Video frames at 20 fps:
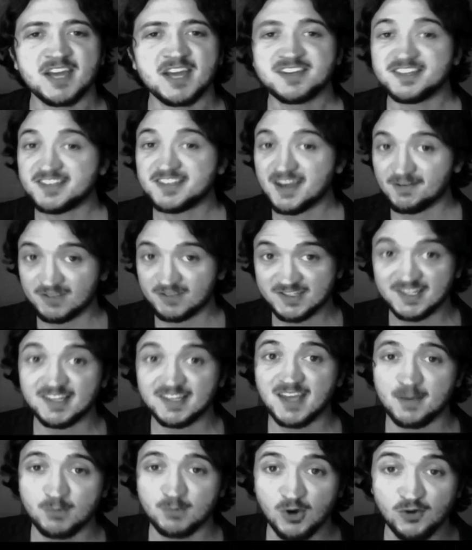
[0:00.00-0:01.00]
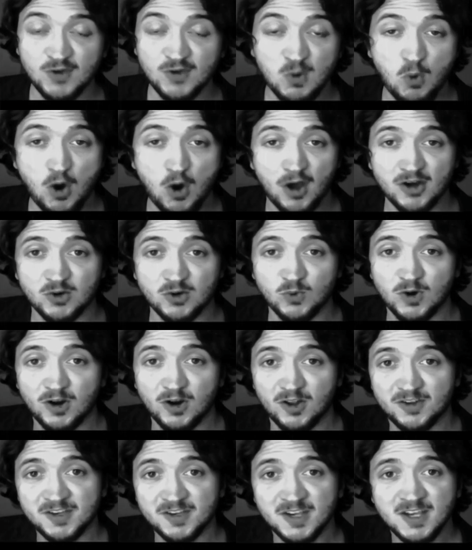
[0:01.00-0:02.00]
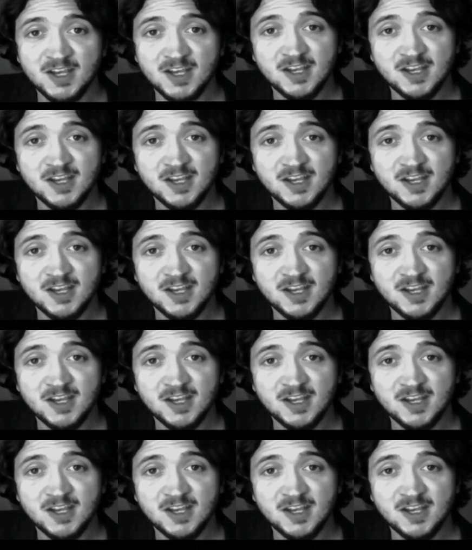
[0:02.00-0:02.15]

Did you ever see that movie Waterworld?